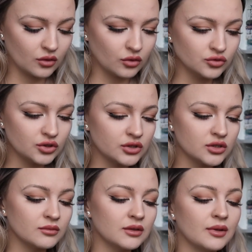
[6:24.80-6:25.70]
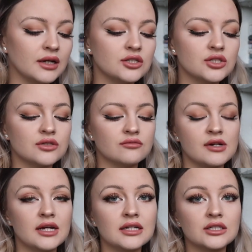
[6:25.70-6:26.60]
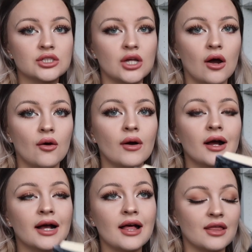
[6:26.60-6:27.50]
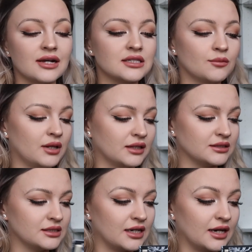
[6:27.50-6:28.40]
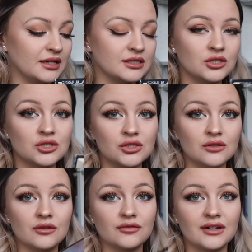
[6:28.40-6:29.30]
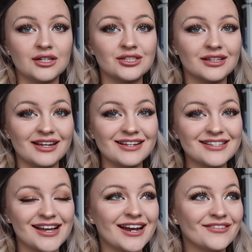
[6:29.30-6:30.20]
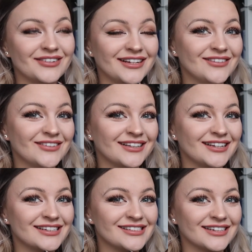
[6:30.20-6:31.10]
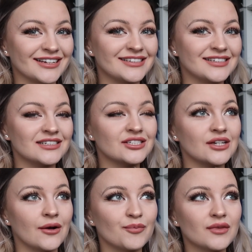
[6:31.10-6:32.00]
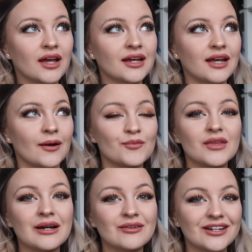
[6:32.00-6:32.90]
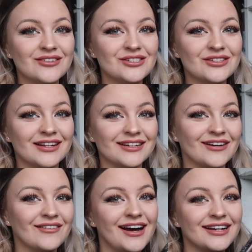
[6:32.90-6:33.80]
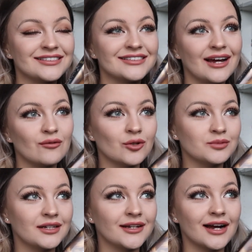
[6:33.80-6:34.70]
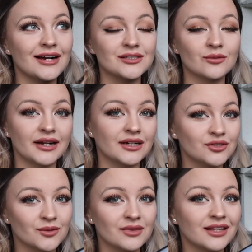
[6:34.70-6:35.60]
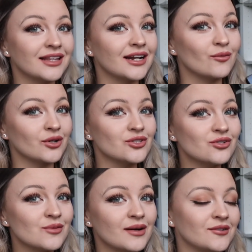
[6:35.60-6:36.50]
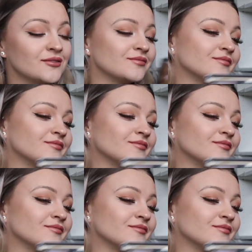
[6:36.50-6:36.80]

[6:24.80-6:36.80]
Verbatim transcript: hundred and something pages to read so that is the plan today is to finish this and i'm really really excited so yeah i'm gonna go and do that now and i will update you guys when i have something that i want to talk about